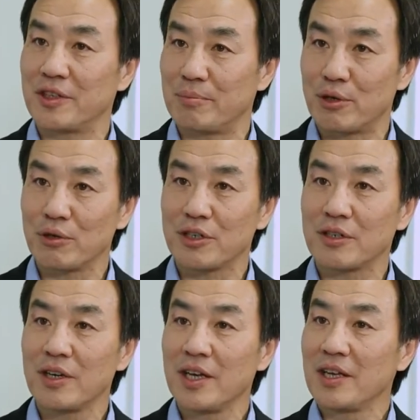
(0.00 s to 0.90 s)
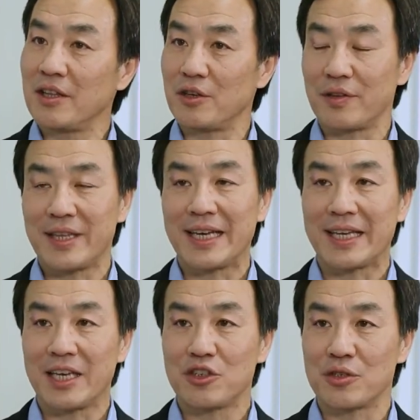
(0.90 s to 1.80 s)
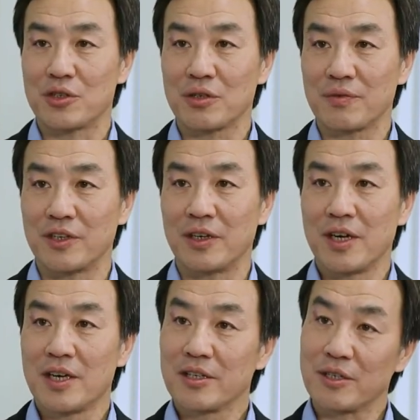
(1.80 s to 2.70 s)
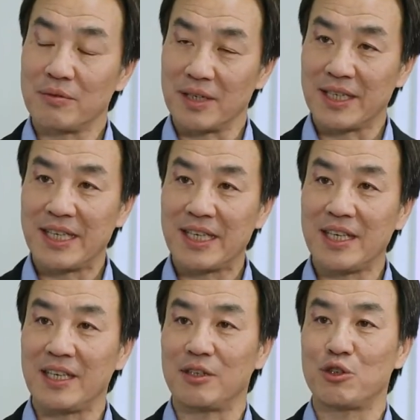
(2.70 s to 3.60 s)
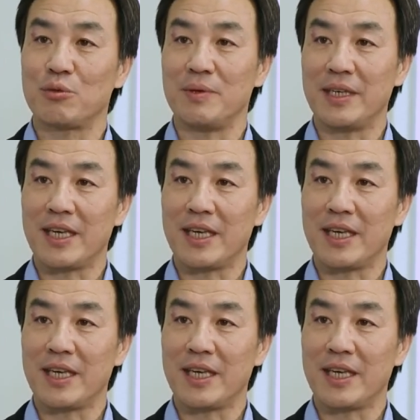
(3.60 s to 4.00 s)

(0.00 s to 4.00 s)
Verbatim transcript: the broker, the authentication server. So the key to be